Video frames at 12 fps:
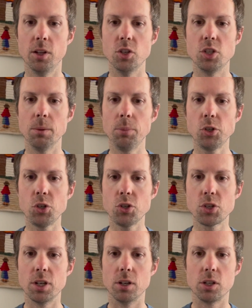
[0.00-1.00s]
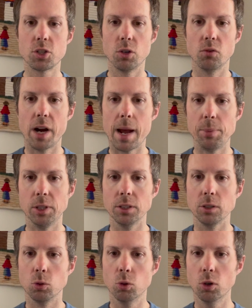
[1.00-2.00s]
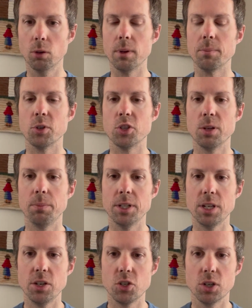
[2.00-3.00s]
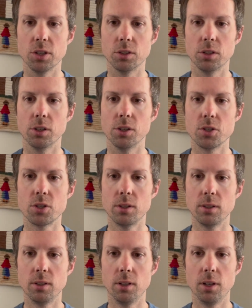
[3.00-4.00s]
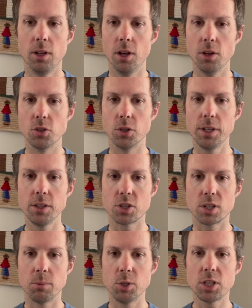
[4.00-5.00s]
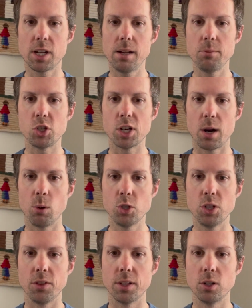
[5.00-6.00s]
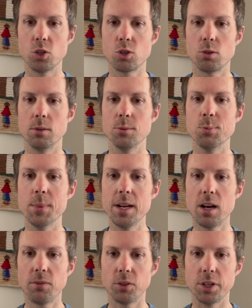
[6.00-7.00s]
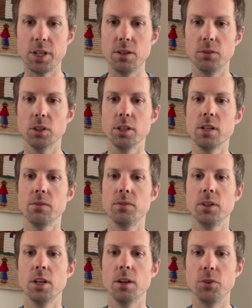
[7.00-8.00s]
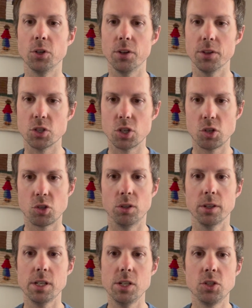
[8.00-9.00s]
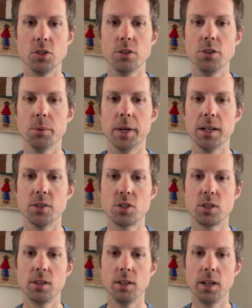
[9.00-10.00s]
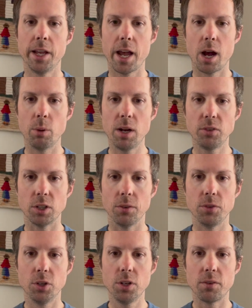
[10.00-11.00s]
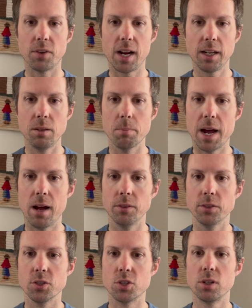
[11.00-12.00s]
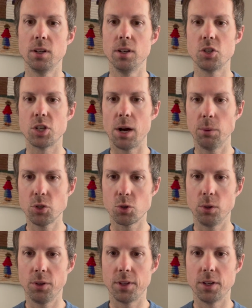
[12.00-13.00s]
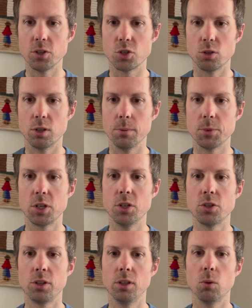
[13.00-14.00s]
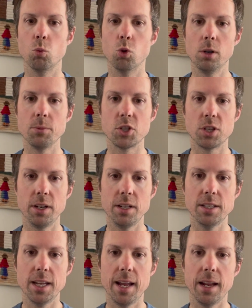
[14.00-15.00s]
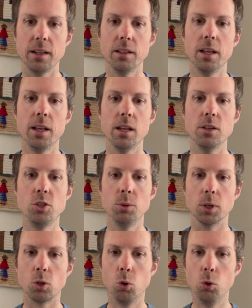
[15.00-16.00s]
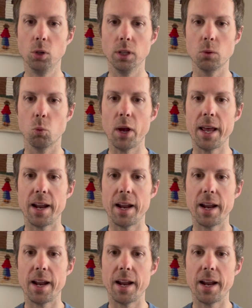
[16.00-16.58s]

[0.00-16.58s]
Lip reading: Temperatures can also rapidly cool when precipitation occurs. During the summertime, showers and thunderstorms may offer heat relief if you're in the central and eastern U.S. However, if you're in the Rocky Mountains, showers or thunderstorms can turn a warm, sunny day into a cool and wet